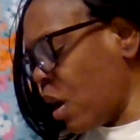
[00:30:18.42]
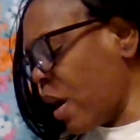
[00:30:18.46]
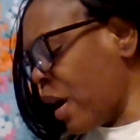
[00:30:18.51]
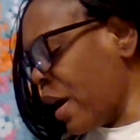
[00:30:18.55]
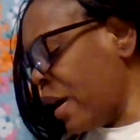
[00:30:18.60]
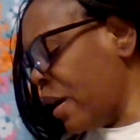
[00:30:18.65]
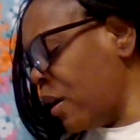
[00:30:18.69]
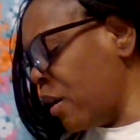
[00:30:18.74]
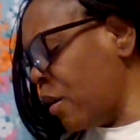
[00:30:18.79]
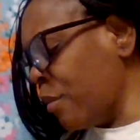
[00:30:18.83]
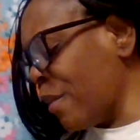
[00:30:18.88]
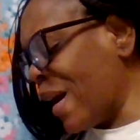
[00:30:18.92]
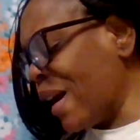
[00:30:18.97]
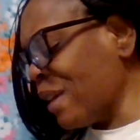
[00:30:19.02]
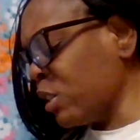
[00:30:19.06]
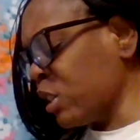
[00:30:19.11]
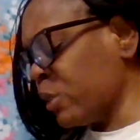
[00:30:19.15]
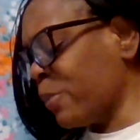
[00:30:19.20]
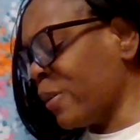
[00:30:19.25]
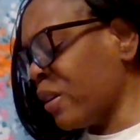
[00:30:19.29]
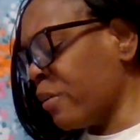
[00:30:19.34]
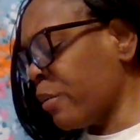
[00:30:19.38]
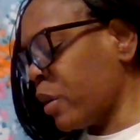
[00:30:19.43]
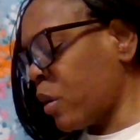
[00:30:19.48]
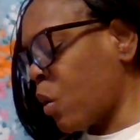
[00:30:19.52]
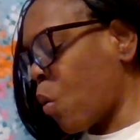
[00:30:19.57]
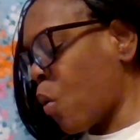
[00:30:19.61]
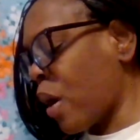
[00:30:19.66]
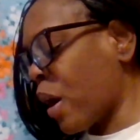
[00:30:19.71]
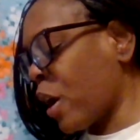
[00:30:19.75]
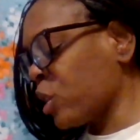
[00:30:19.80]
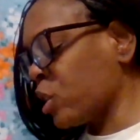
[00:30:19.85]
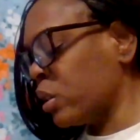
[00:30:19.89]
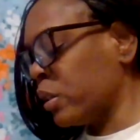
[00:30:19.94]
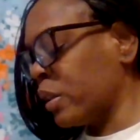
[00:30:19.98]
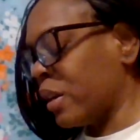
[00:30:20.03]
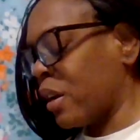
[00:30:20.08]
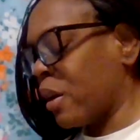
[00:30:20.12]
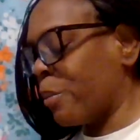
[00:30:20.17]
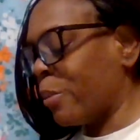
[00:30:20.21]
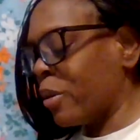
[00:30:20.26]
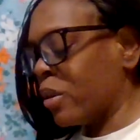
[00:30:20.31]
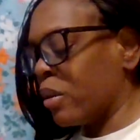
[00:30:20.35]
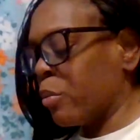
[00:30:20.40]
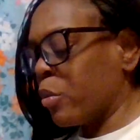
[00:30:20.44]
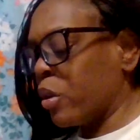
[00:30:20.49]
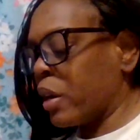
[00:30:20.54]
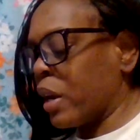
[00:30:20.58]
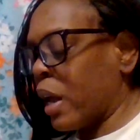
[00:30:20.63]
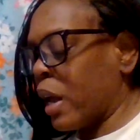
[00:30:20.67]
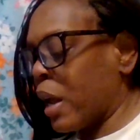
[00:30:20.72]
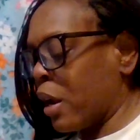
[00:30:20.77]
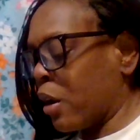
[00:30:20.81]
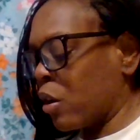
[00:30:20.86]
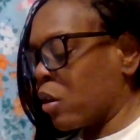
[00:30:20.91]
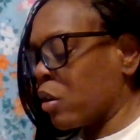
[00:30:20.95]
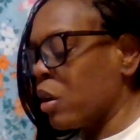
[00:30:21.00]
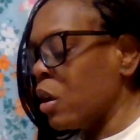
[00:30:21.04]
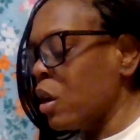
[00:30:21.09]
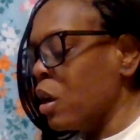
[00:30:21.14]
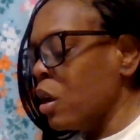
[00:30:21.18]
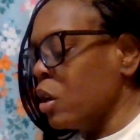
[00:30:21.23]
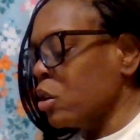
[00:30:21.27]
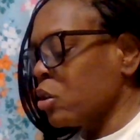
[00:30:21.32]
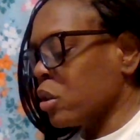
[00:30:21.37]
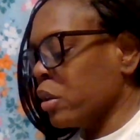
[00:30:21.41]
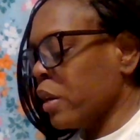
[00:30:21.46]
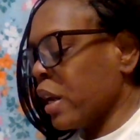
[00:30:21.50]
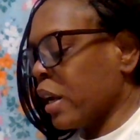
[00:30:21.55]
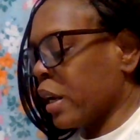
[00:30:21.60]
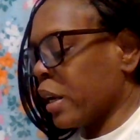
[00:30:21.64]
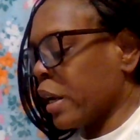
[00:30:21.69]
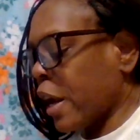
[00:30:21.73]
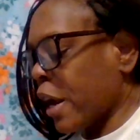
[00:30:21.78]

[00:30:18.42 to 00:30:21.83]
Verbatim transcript: um, I just put them in a wash and then I put them on a hanger so they can